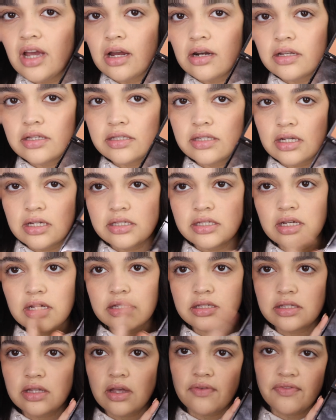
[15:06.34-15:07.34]
Anastasia
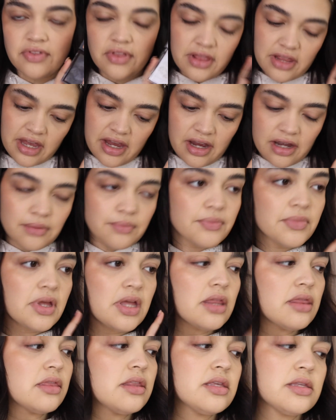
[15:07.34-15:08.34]
Soft Glam,
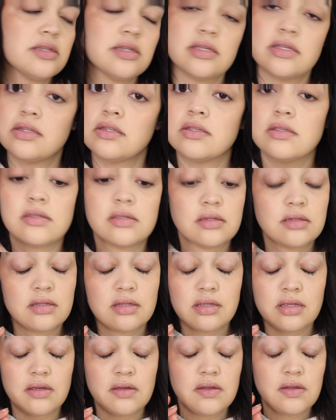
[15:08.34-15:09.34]
and
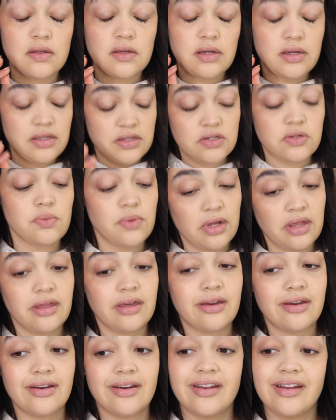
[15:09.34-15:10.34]
it's really
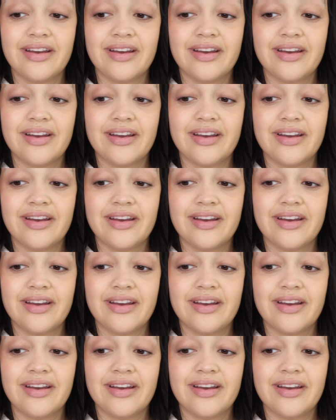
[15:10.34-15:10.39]
good.